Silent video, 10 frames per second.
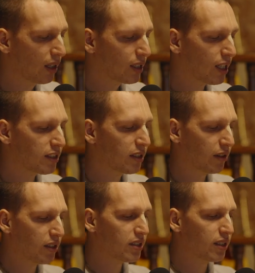Tasya,
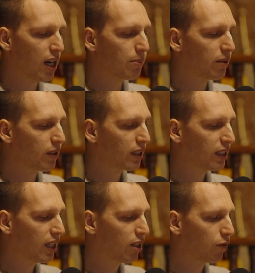this
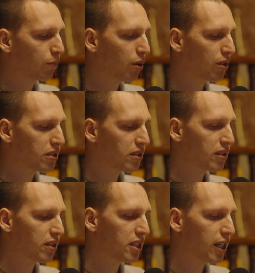apavargya of persons
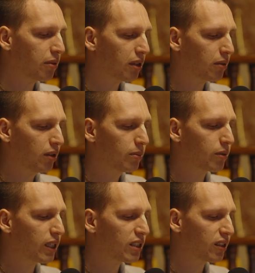desiring
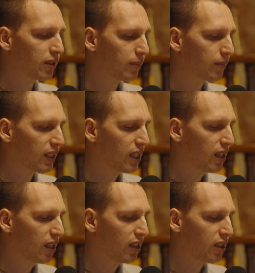liberation.
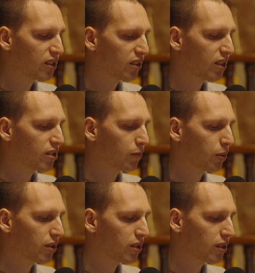So this of
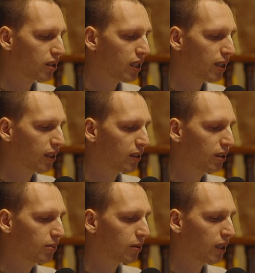persons desiring
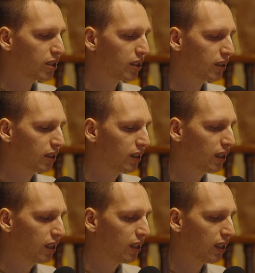liberation,
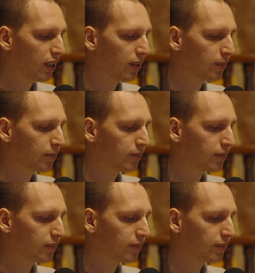Tasya